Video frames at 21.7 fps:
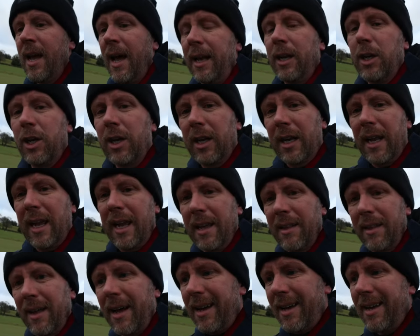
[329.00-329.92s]
and you can
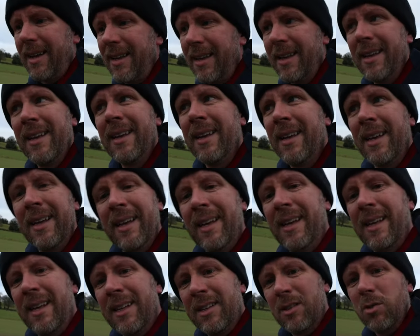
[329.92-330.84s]
hear that,
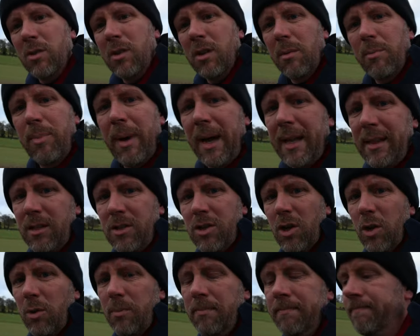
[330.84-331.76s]
sort of compare the
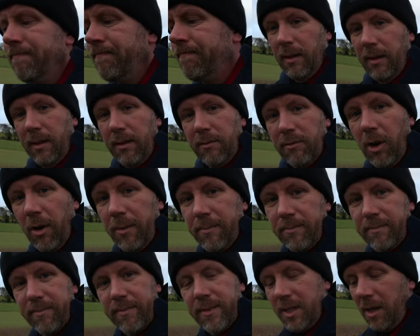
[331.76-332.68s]
two. Right,
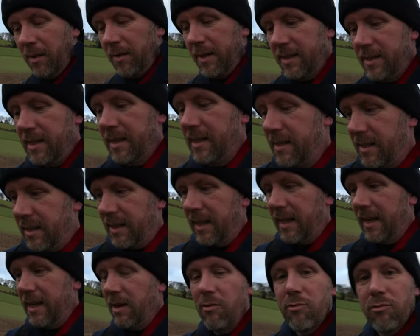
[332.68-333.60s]
so this is
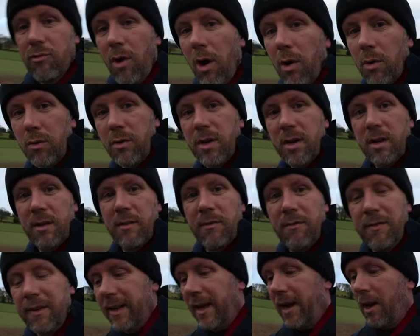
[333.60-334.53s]
the Røde
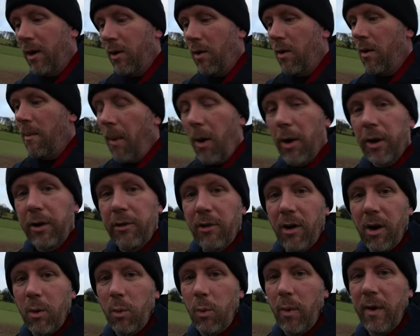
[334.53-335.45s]

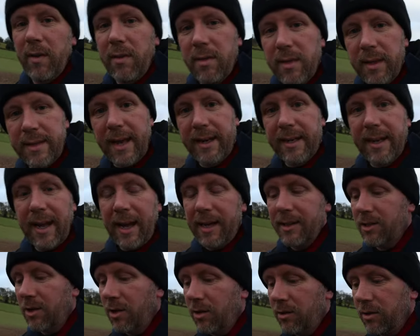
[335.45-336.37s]
VideoMicro with the dead
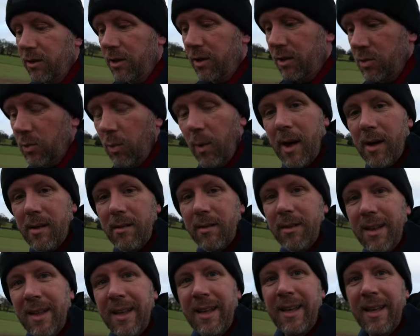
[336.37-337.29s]
cat on as well.